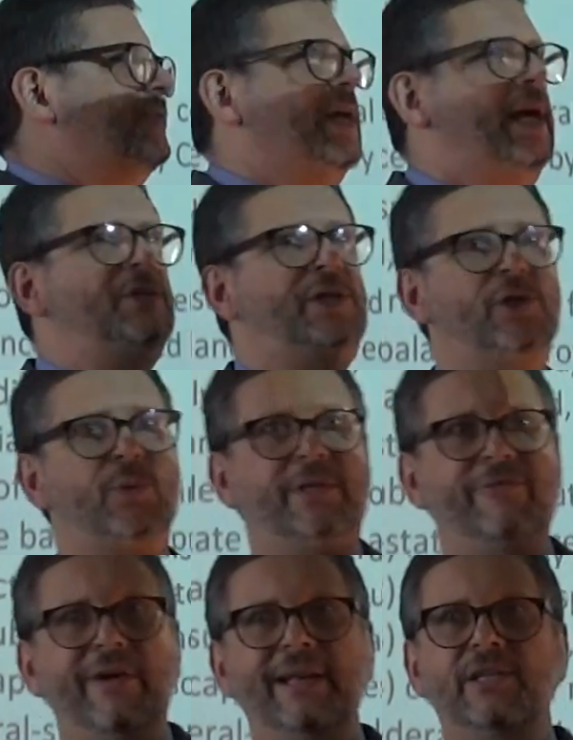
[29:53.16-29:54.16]
says, here's what
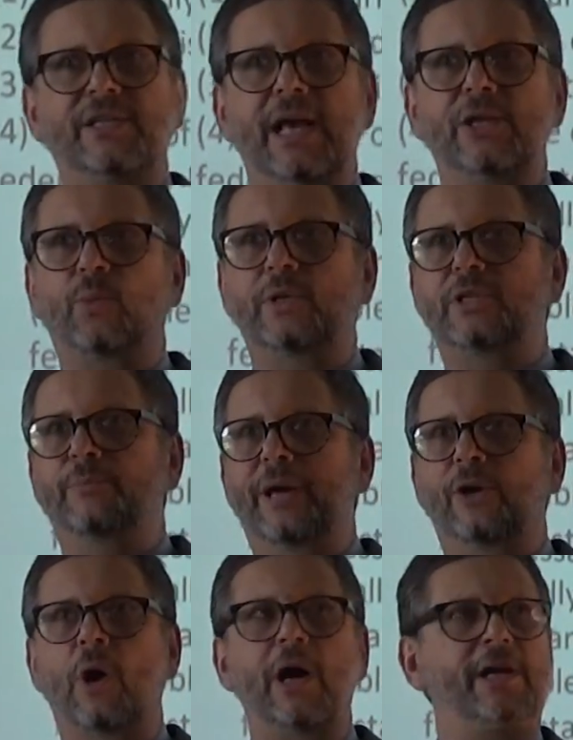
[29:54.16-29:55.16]
defendant says, what's the
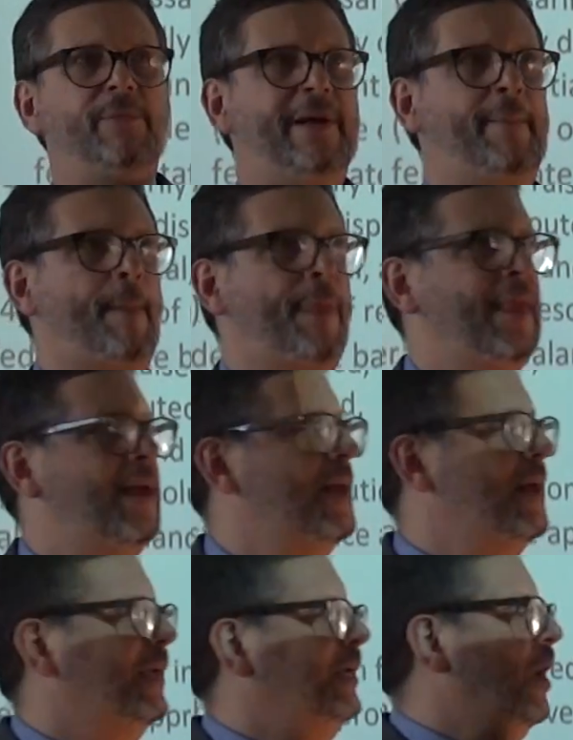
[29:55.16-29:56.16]
better argument?
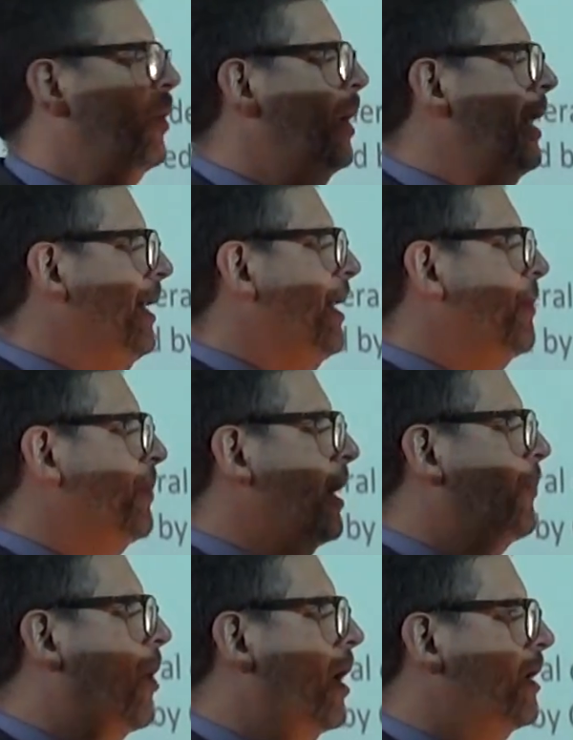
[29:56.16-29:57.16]
and bring
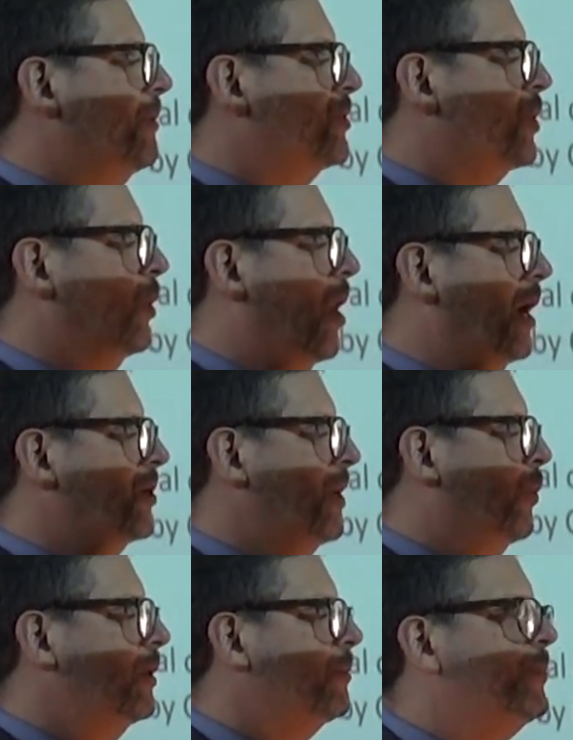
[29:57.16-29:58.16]
up arguments so long as
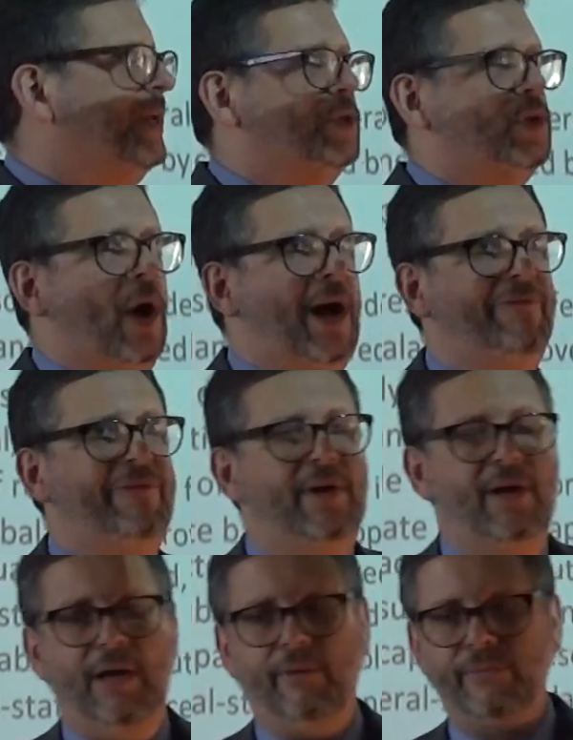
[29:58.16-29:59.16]
they wouldn't piss off
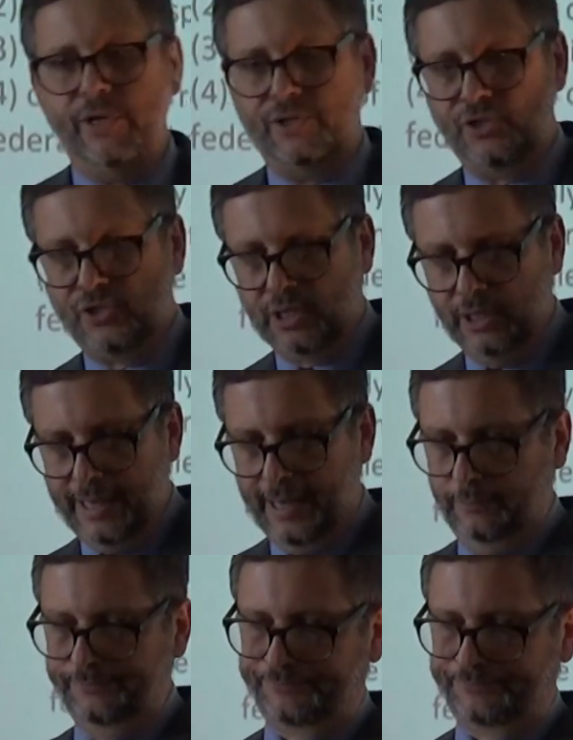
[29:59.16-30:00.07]
Justice Scalia.